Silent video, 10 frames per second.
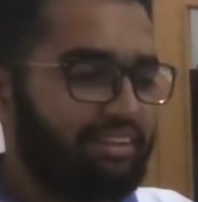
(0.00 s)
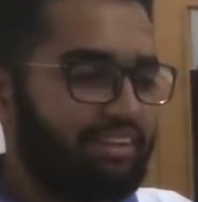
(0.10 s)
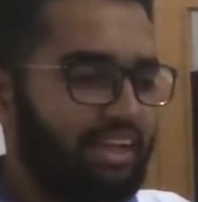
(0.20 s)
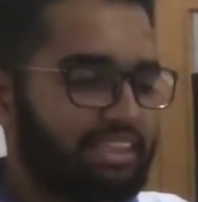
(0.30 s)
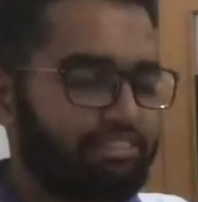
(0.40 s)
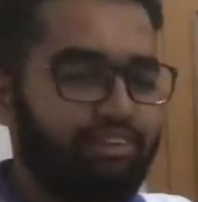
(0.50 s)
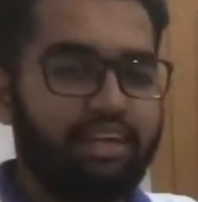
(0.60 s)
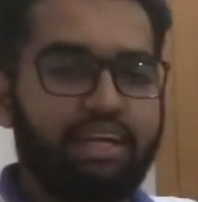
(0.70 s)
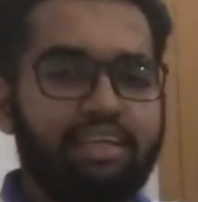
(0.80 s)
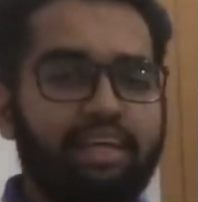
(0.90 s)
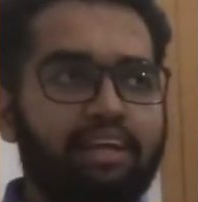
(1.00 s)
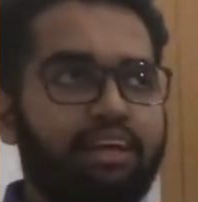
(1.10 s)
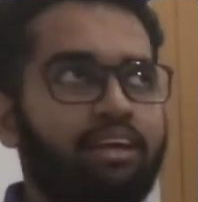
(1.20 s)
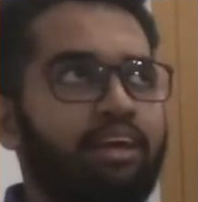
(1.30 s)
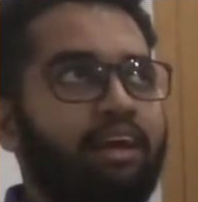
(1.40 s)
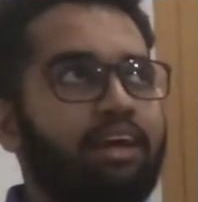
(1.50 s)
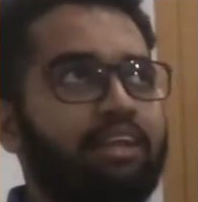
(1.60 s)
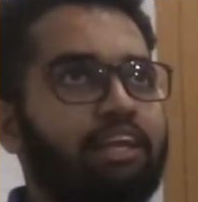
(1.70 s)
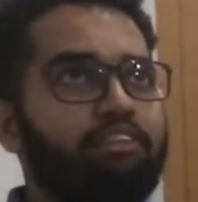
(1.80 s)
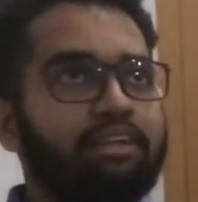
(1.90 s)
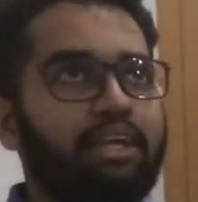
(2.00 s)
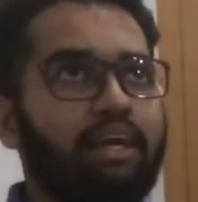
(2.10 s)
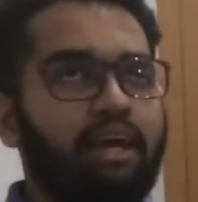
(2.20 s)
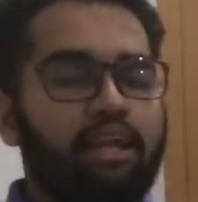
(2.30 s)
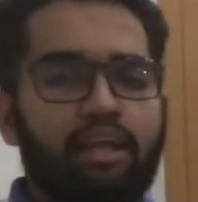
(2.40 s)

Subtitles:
last week I think there was a